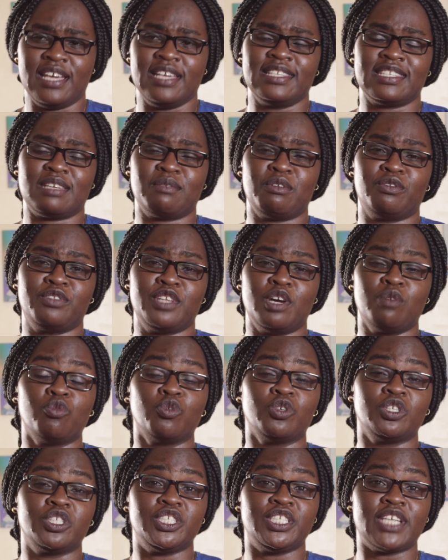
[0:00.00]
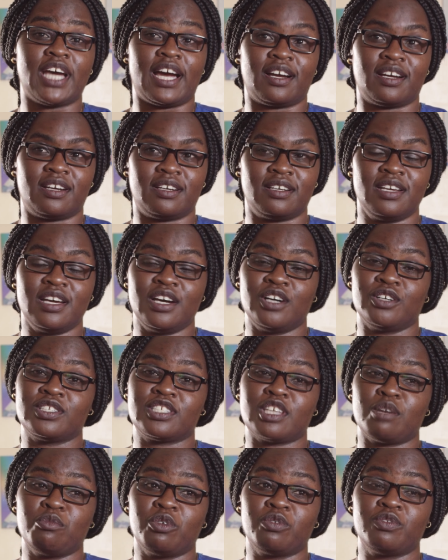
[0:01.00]
Some of them will jerk.
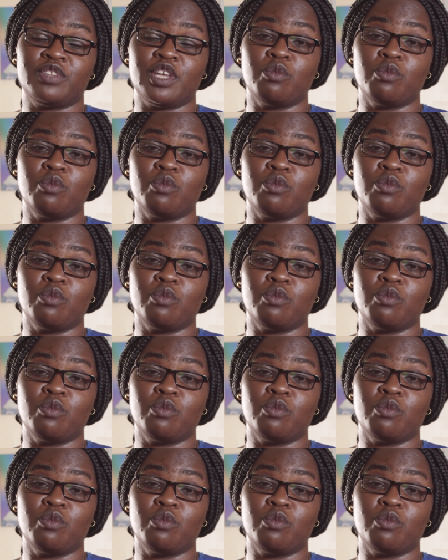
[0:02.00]
Some of